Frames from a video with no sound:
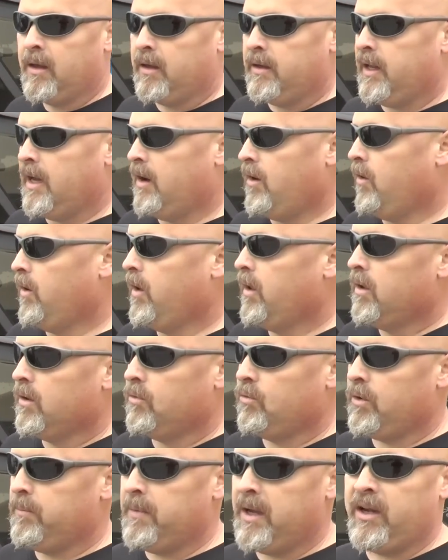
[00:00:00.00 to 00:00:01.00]
Now,
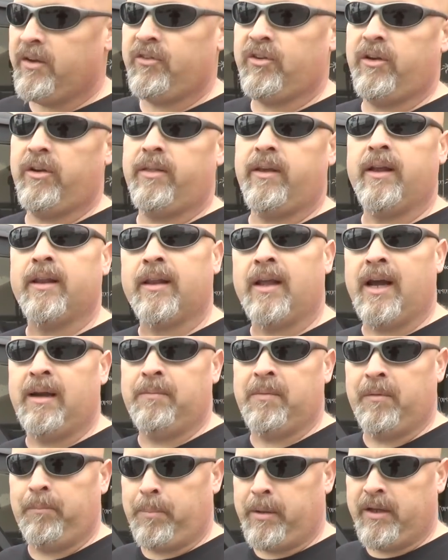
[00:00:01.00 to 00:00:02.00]
we mentioned the
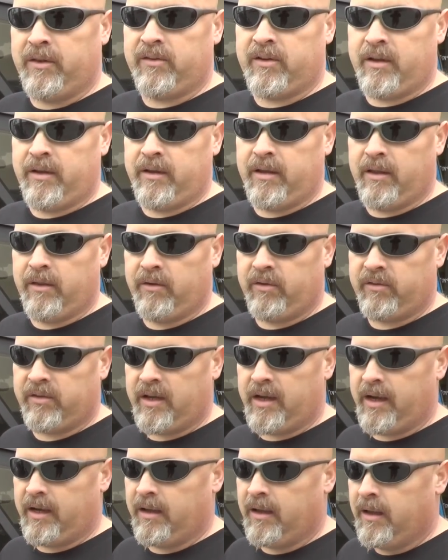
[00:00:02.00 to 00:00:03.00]
alignment pins on the other
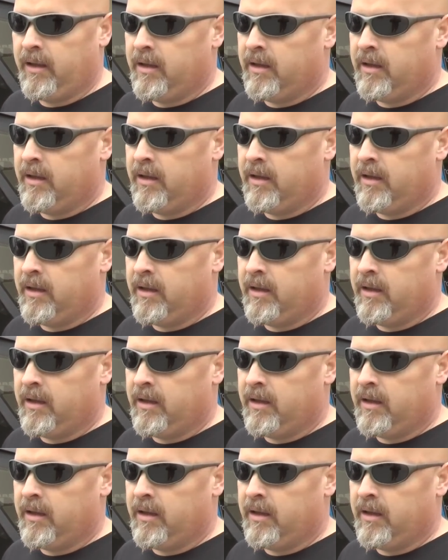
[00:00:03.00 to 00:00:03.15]
side,